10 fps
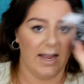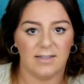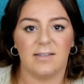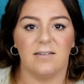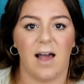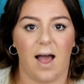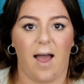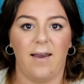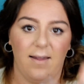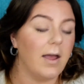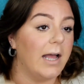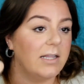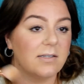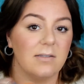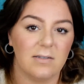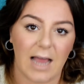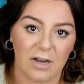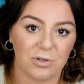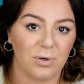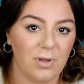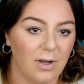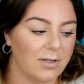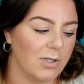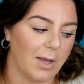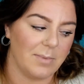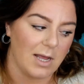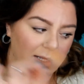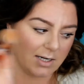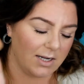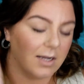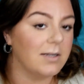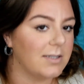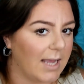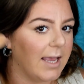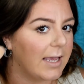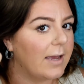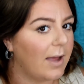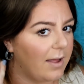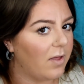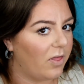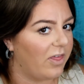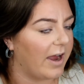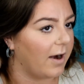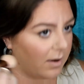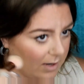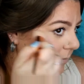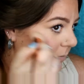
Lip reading: It's not. And this is a natural look, so I'm not gonna take it there.